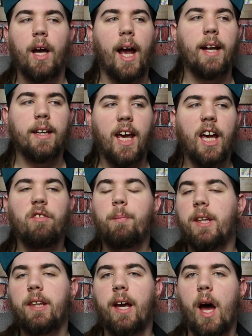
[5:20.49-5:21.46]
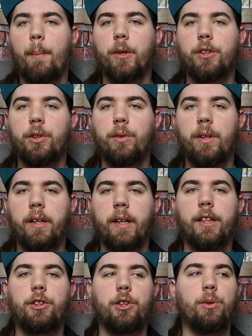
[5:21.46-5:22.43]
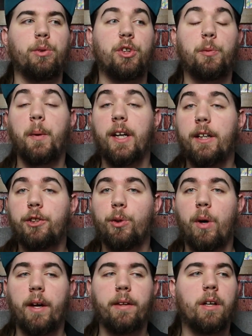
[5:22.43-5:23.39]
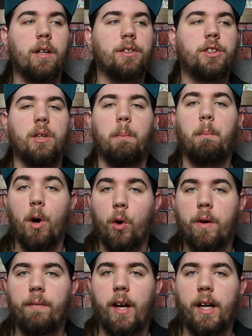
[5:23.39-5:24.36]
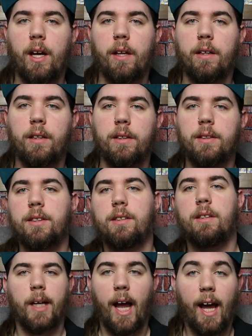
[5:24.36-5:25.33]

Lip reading: and gave me the opportunity to speak to others, to motivate others,